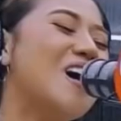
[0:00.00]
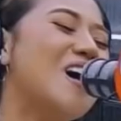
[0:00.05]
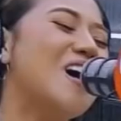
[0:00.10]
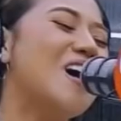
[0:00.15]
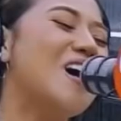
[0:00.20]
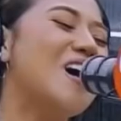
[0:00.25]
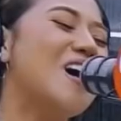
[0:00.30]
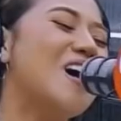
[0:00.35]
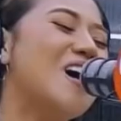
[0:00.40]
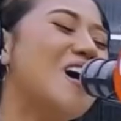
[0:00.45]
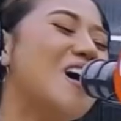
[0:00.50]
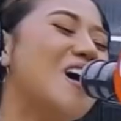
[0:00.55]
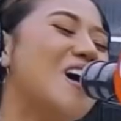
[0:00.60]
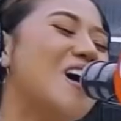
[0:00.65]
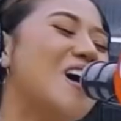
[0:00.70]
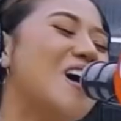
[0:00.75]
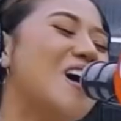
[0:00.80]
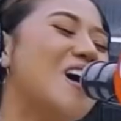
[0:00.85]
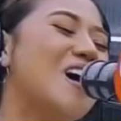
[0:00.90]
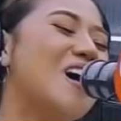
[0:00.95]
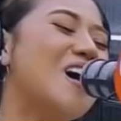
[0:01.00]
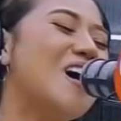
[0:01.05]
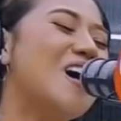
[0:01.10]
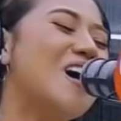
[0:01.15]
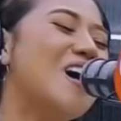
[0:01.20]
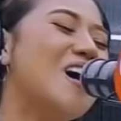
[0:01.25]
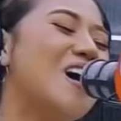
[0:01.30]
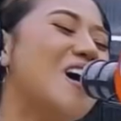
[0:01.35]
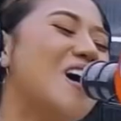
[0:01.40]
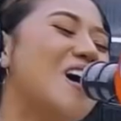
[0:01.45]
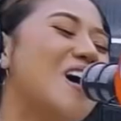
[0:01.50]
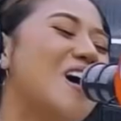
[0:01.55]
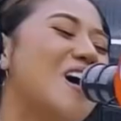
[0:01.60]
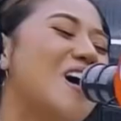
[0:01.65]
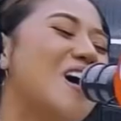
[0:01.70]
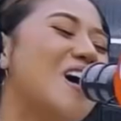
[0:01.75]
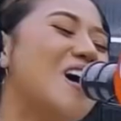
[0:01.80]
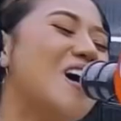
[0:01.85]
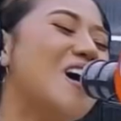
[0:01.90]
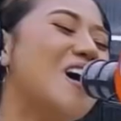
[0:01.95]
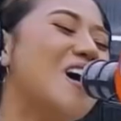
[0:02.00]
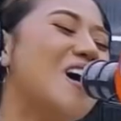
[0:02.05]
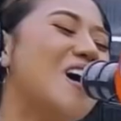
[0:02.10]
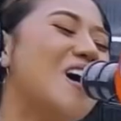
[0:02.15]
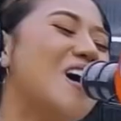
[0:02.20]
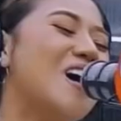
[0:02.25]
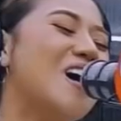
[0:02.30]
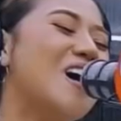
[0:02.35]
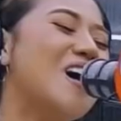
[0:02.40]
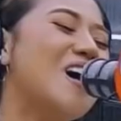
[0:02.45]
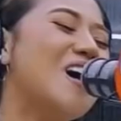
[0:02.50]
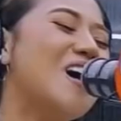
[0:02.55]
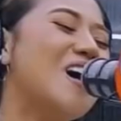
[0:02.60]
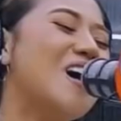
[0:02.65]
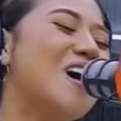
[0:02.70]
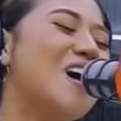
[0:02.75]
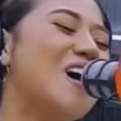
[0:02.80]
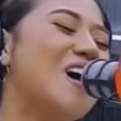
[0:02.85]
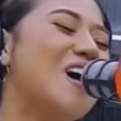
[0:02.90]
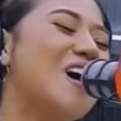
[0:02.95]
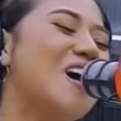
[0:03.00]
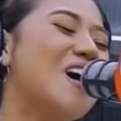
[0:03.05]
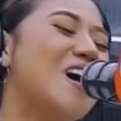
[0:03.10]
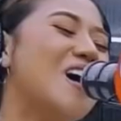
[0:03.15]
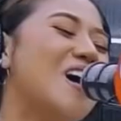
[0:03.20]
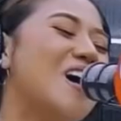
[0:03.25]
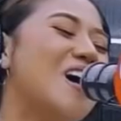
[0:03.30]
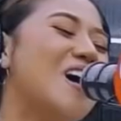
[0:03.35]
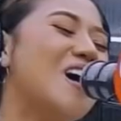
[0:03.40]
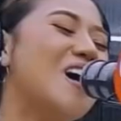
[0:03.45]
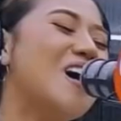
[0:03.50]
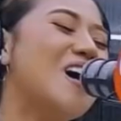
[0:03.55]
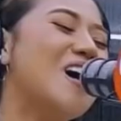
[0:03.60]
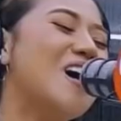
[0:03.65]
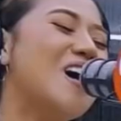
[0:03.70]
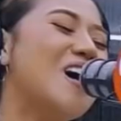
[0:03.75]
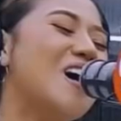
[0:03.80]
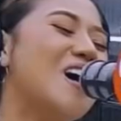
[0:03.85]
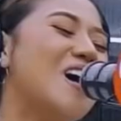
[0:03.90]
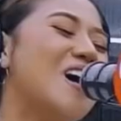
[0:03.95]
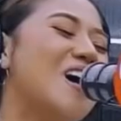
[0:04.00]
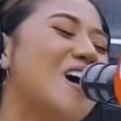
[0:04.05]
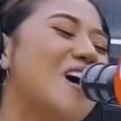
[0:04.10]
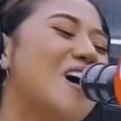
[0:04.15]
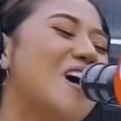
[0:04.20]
This person isn't speaking.